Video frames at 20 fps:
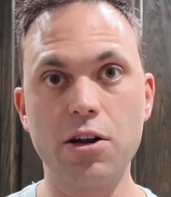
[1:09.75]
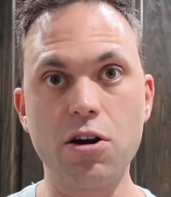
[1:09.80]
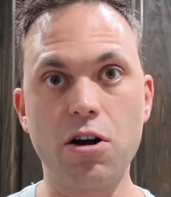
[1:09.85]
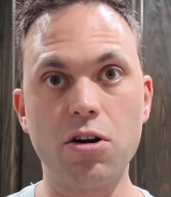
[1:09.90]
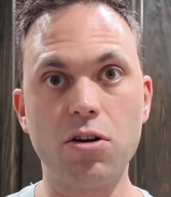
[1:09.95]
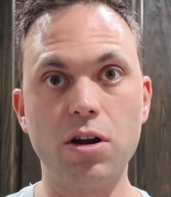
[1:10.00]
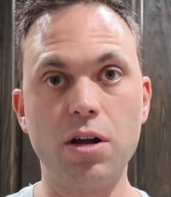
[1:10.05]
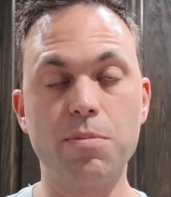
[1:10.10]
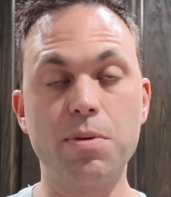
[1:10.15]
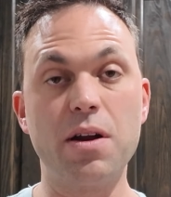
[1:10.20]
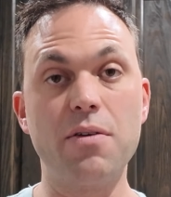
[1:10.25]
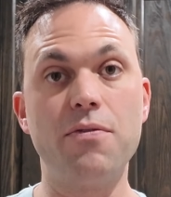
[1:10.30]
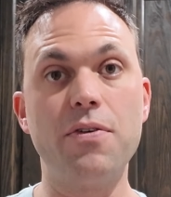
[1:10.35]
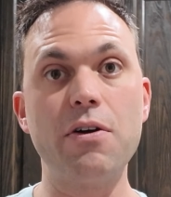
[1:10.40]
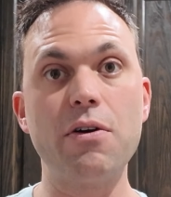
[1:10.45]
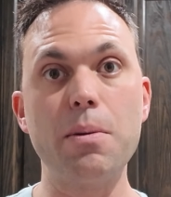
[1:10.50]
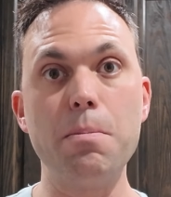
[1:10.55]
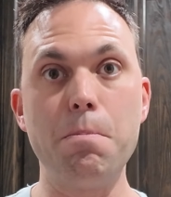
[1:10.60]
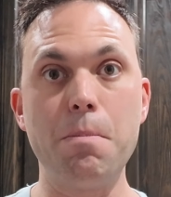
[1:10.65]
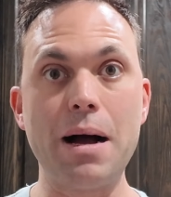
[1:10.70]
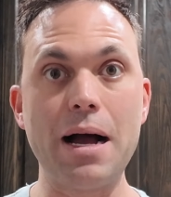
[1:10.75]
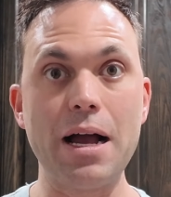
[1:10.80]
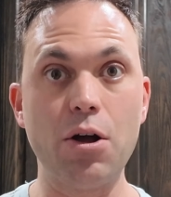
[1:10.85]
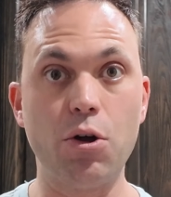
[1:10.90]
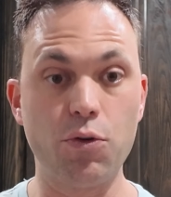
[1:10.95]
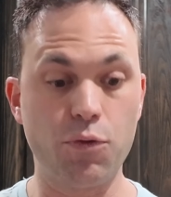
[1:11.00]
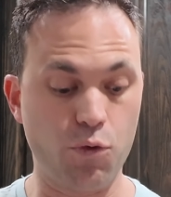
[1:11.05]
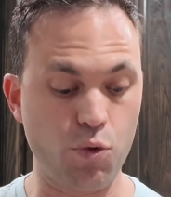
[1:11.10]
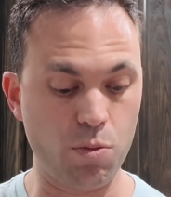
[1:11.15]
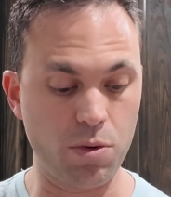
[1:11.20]
a garlic, but a very
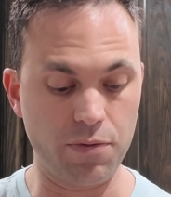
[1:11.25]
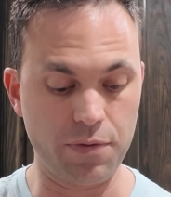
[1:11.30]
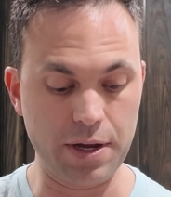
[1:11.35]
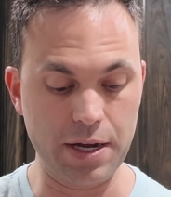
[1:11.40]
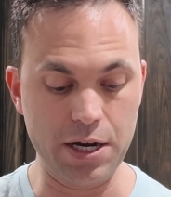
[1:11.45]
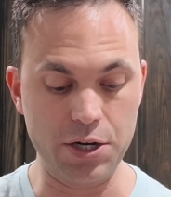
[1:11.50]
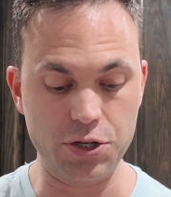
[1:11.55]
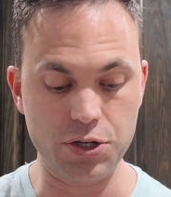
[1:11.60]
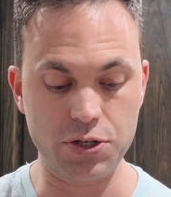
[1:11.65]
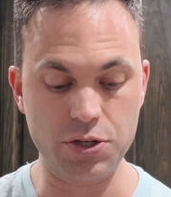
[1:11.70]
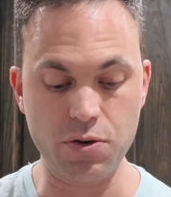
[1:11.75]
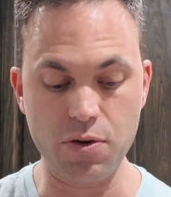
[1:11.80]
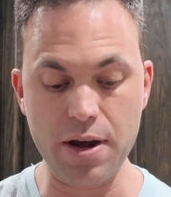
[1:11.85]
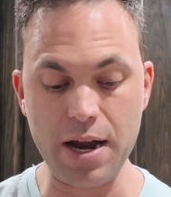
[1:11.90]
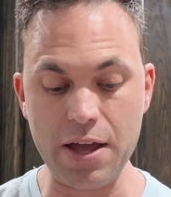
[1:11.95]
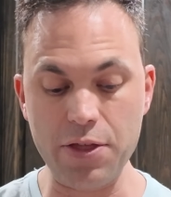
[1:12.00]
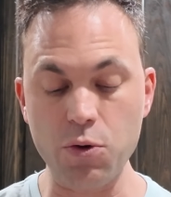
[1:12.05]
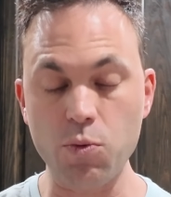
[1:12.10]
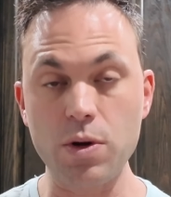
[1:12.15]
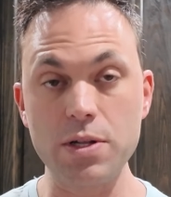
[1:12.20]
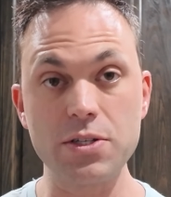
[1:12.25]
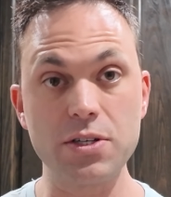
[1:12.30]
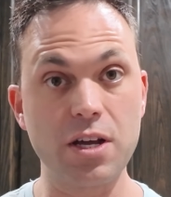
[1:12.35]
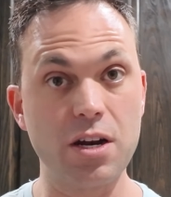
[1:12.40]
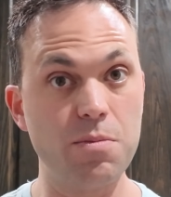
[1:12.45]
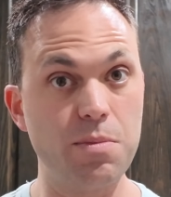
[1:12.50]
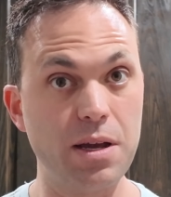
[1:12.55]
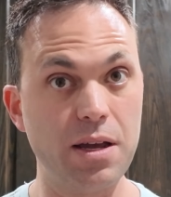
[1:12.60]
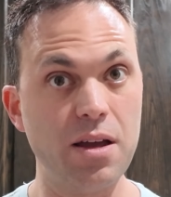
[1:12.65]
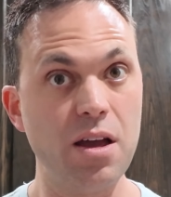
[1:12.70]
mild form of each, so neither one's
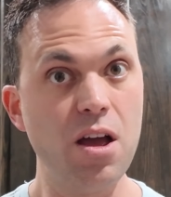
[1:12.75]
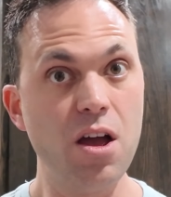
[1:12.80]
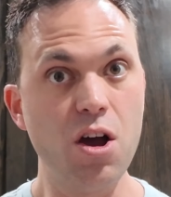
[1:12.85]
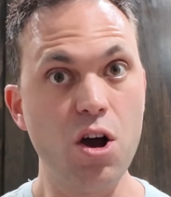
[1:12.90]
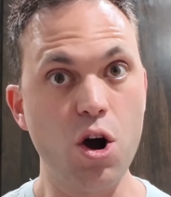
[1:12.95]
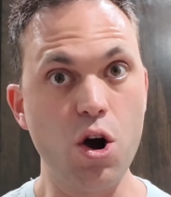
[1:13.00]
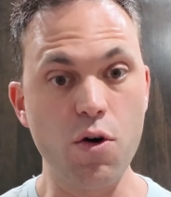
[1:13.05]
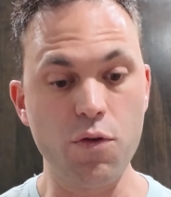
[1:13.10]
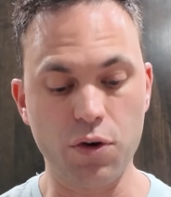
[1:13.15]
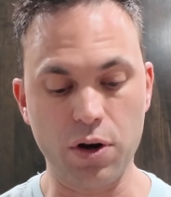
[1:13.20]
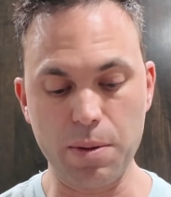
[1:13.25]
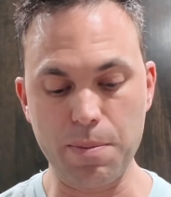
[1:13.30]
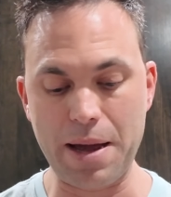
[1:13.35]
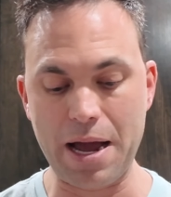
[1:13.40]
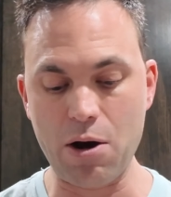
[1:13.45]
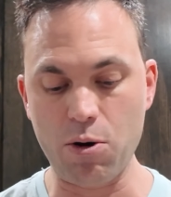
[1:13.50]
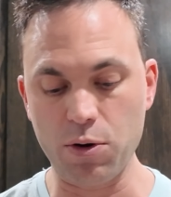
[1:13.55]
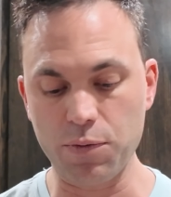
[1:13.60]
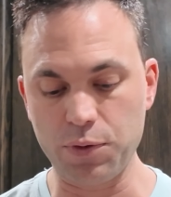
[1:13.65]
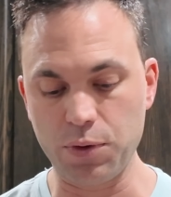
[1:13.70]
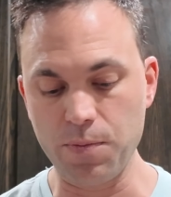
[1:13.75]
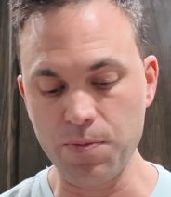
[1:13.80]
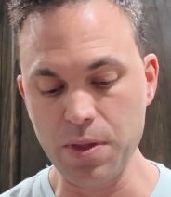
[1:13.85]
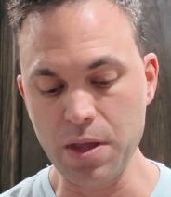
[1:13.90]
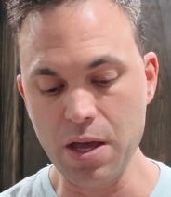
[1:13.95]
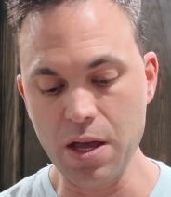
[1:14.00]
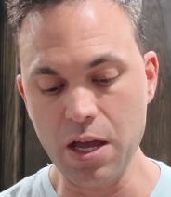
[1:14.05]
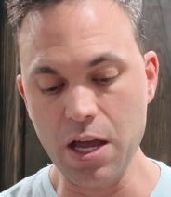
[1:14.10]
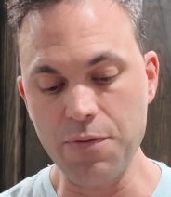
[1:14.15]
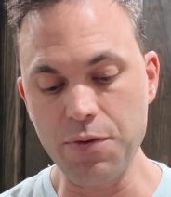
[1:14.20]
gonna be overly powerful.
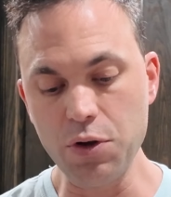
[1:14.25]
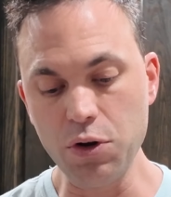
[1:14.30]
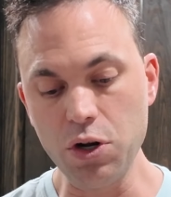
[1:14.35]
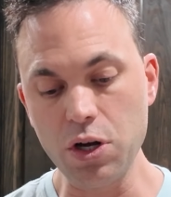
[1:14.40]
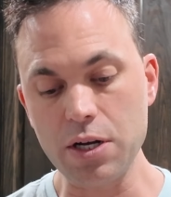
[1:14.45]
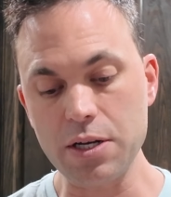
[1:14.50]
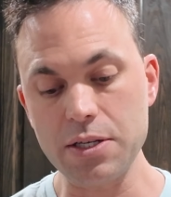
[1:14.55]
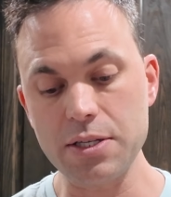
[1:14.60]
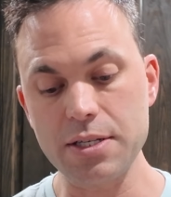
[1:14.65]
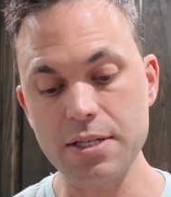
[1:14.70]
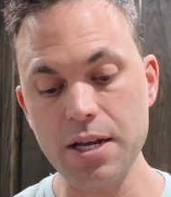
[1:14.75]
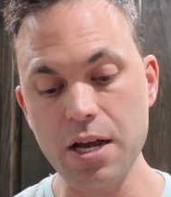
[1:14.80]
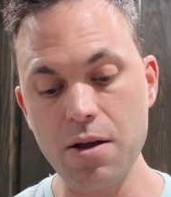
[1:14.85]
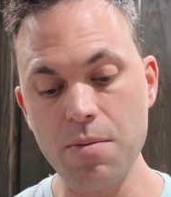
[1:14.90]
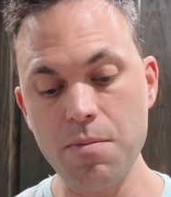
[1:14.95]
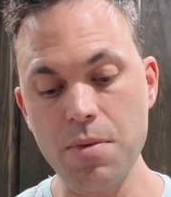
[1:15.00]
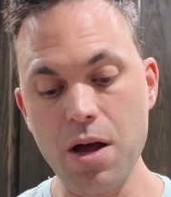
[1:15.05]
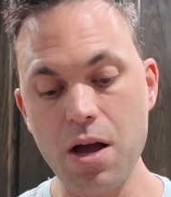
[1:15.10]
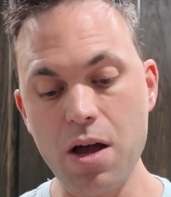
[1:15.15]
If you look, some